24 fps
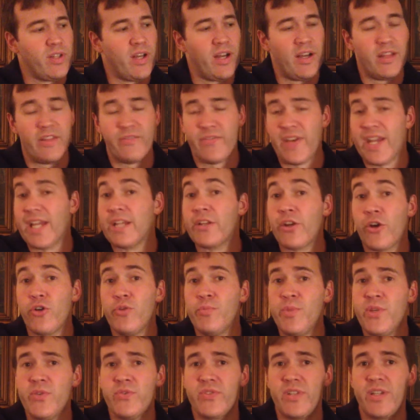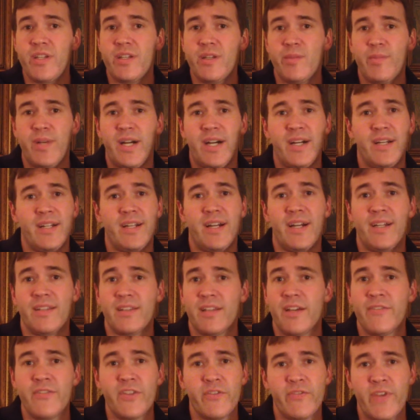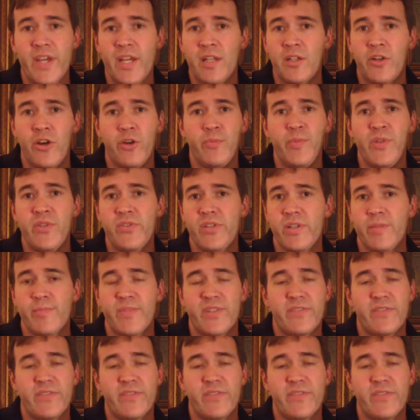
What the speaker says: the Van Gogh Museum. I love the Van Gogh Museum.